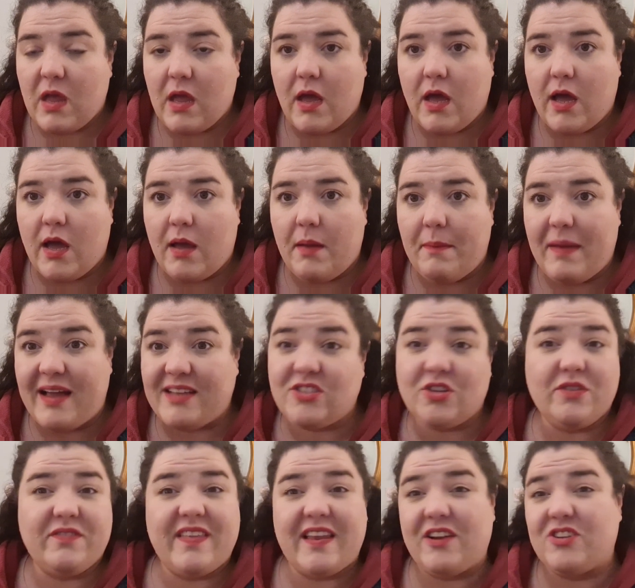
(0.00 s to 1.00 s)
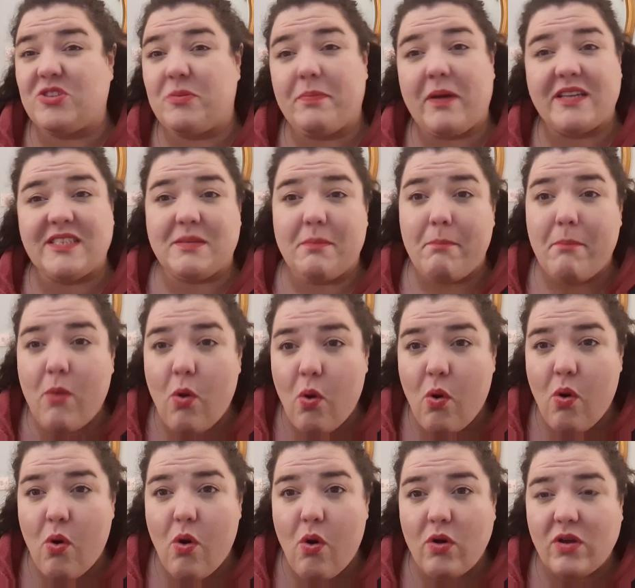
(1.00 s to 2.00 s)
I don't know if then I should buy some
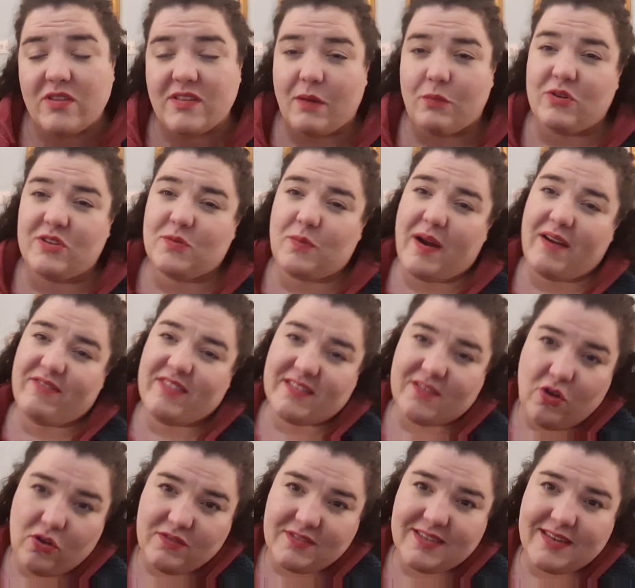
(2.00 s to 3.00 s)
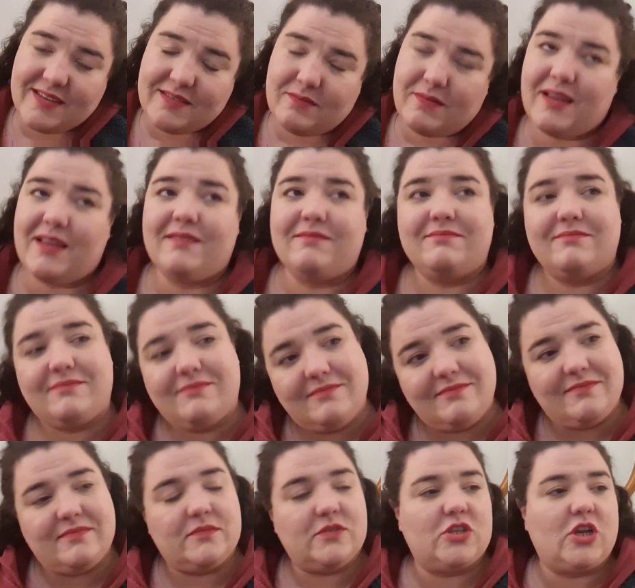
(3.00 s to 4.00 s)
more because I want to wear it for this concert next week. I
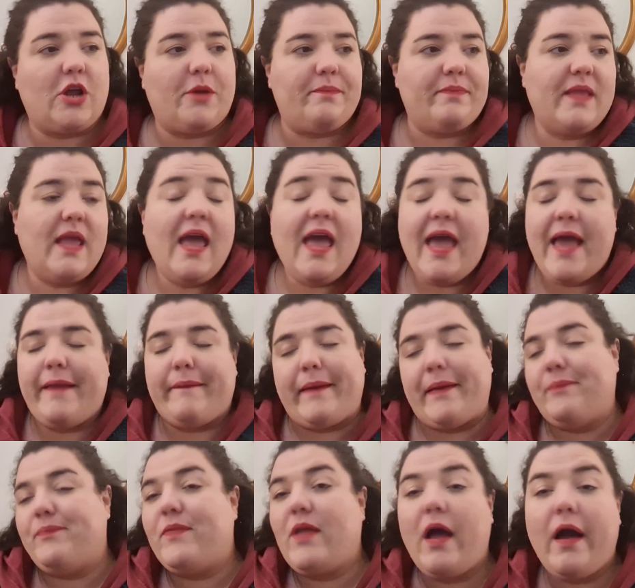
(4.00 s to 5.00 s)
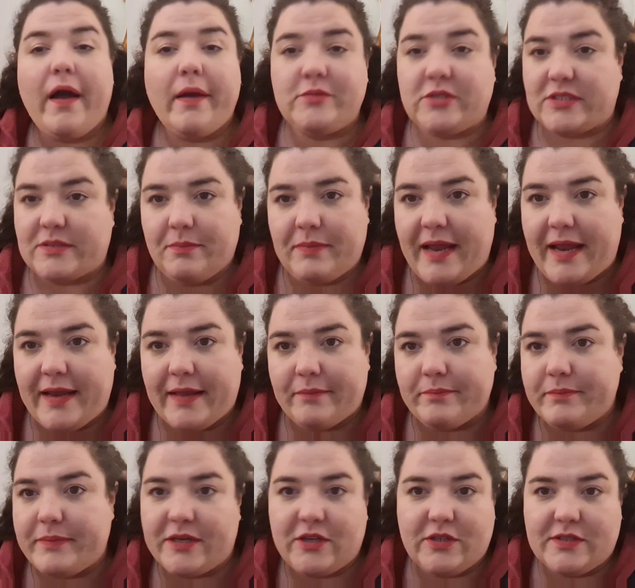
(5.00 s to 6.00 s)
don't know. Anyway, I'm just
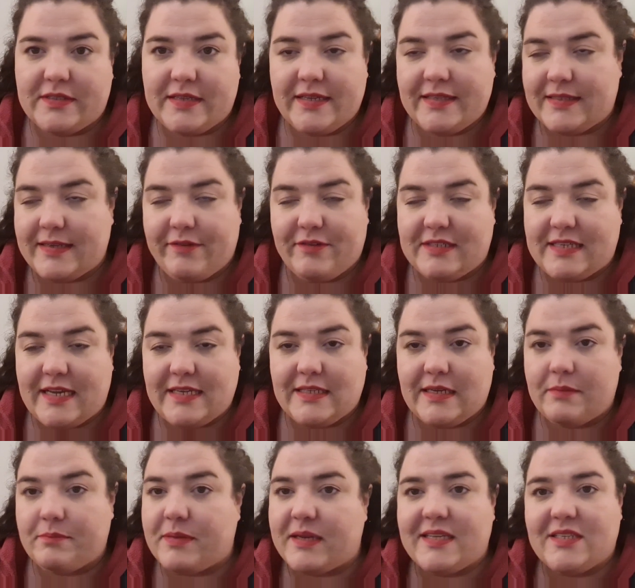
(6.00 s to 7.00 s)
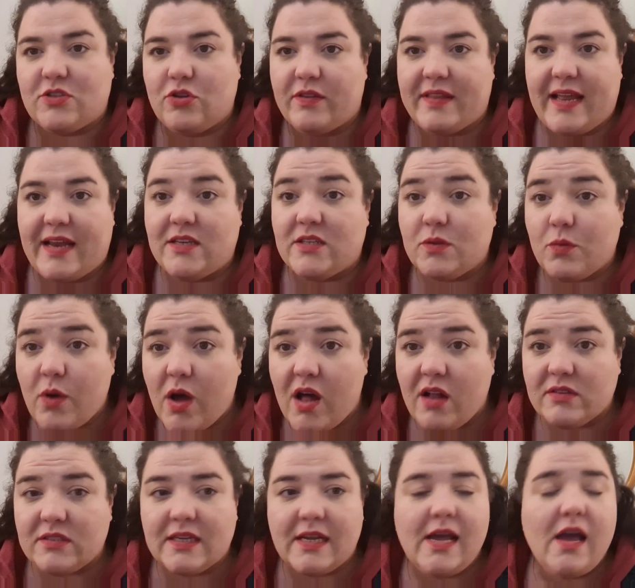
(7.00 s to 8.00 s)
complaining because it's irritating, but it's not the end of the
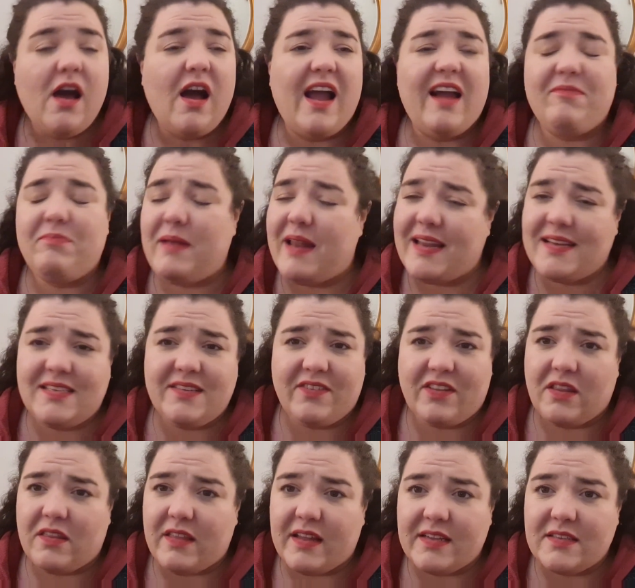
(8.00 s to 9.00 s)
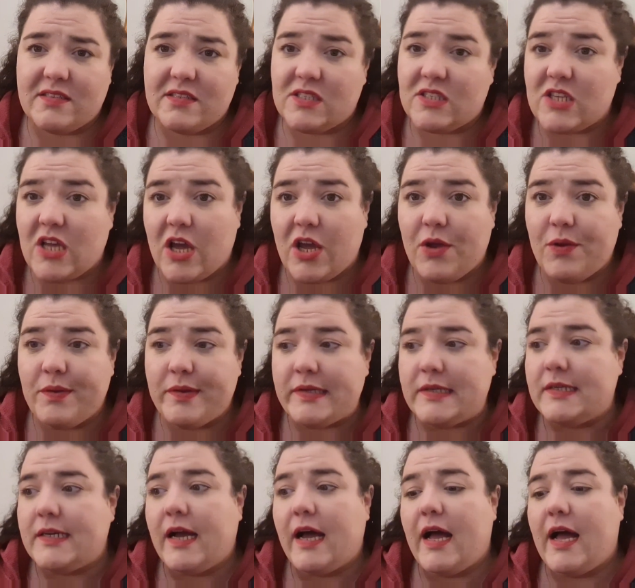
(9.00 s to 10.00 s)
world. I have plenty of other things to sew.
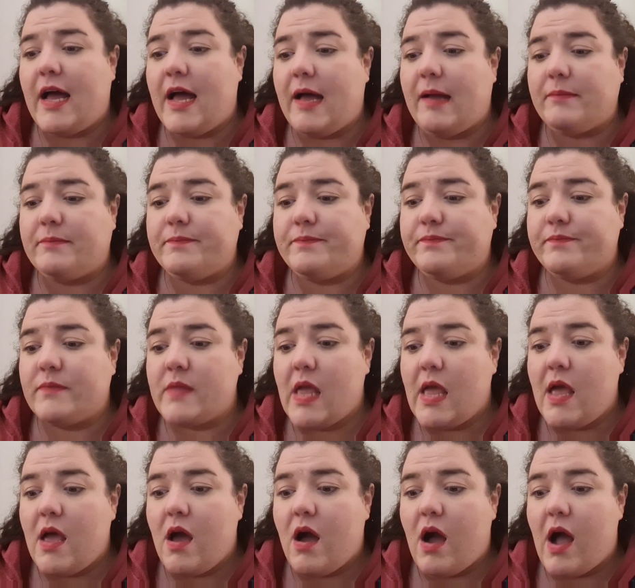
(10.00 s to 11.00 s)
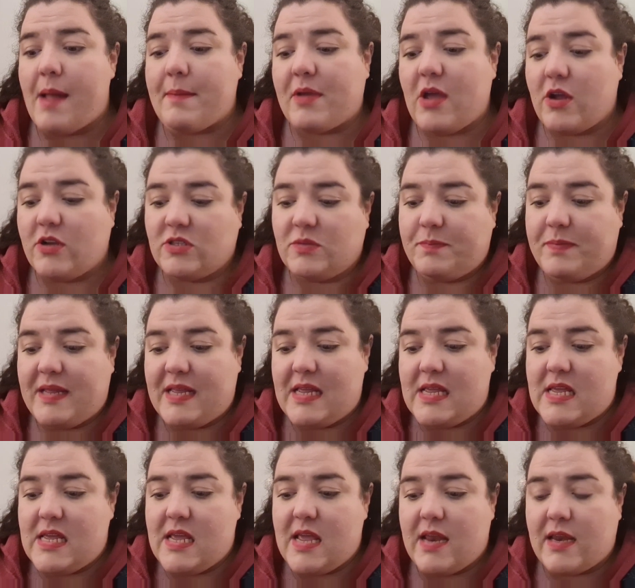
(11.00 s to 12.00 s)
I'm going to
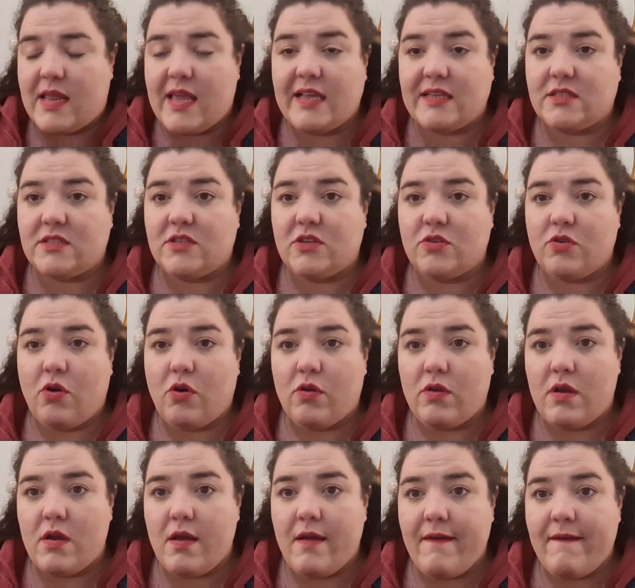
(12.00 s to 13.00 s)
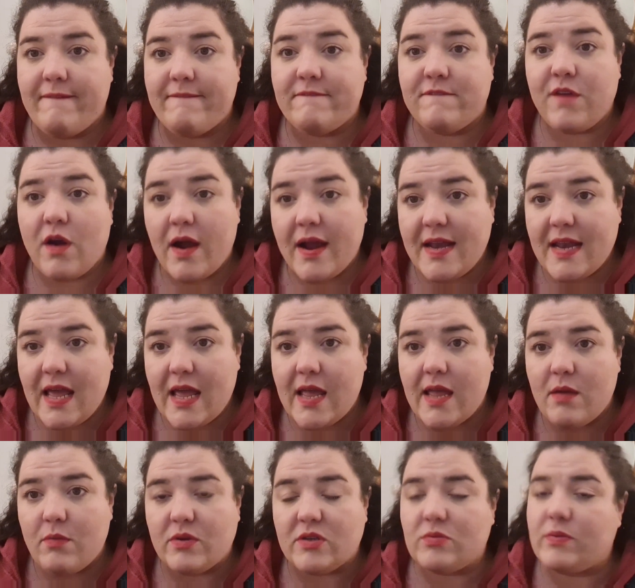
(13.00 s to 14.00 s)
be in Kingston on
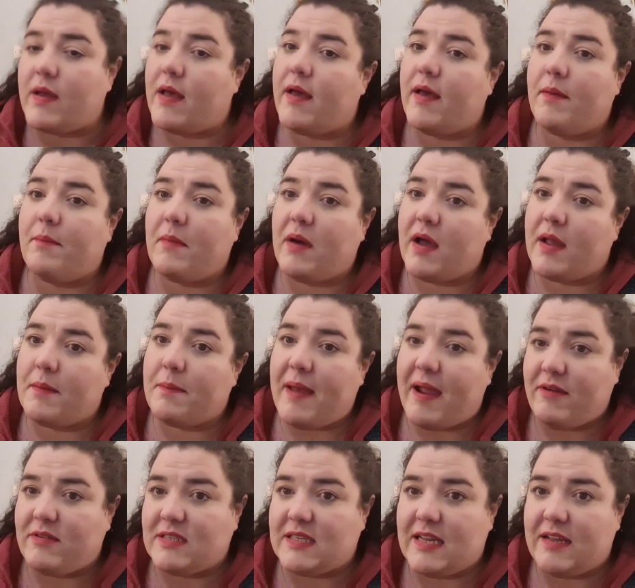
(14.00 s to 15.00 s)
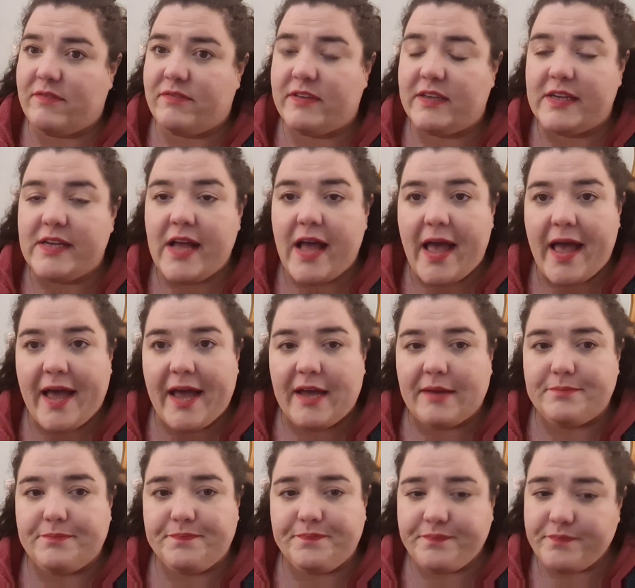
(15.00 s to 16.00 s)
Friday, which is where my parents live,
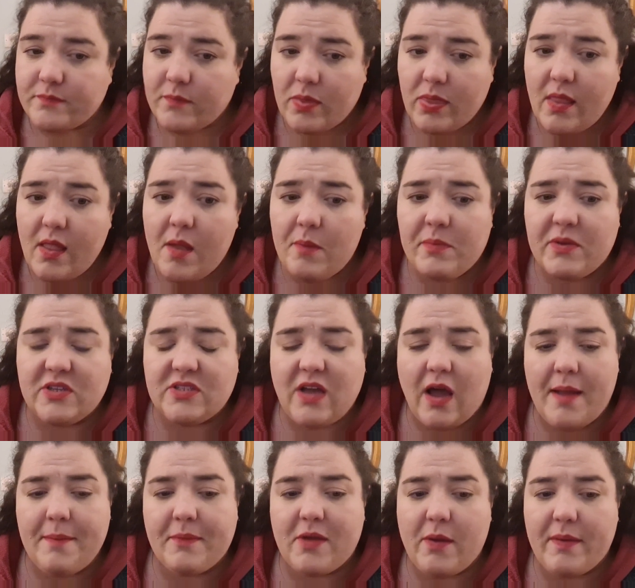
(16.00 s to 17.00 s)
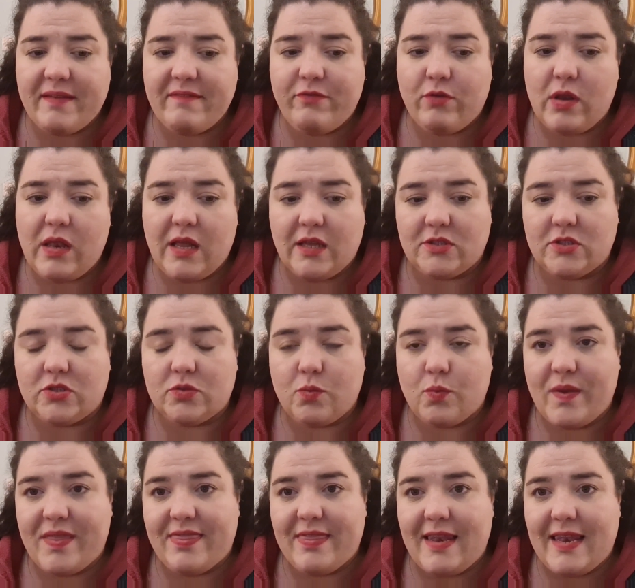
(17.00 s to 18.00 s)
because I'm going for lunch
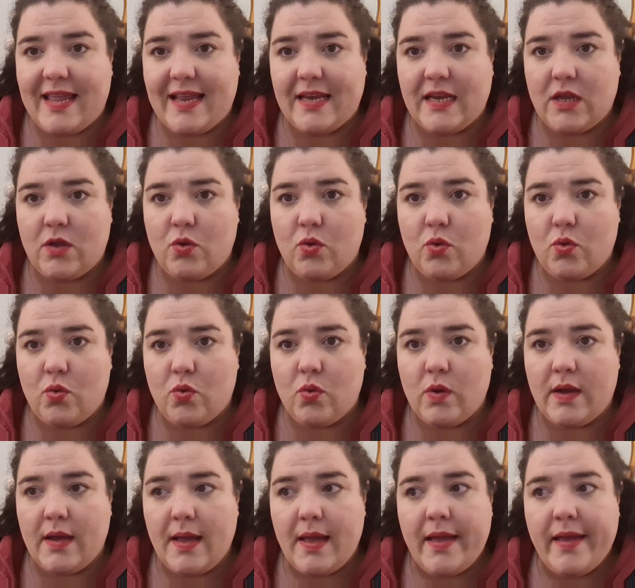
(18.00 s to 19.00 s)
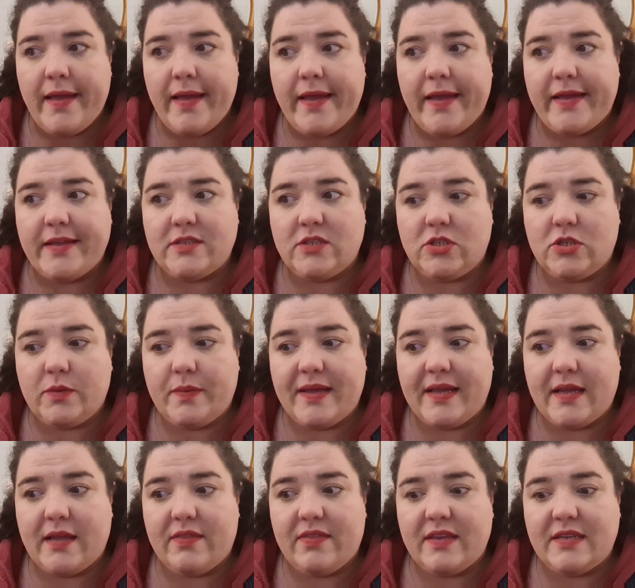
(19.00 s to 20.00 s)
with the lady who is
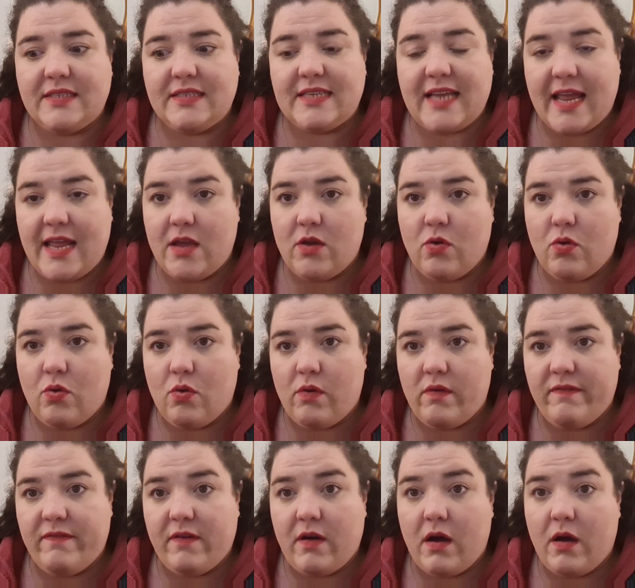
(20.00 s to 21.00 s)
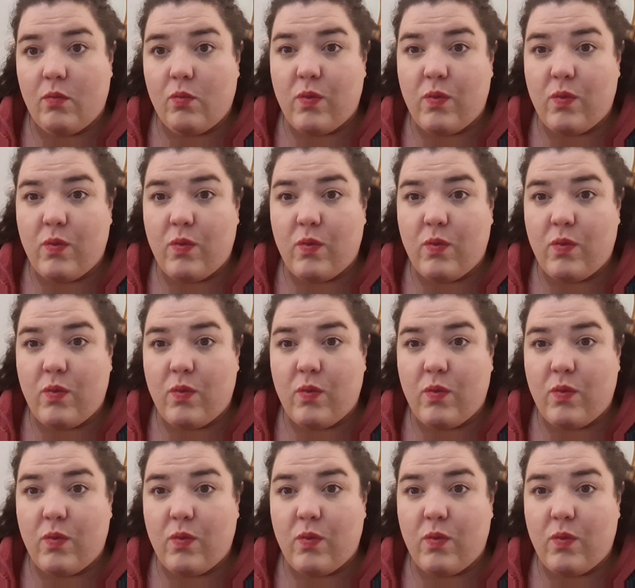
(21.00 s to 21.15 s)
doing the decor for our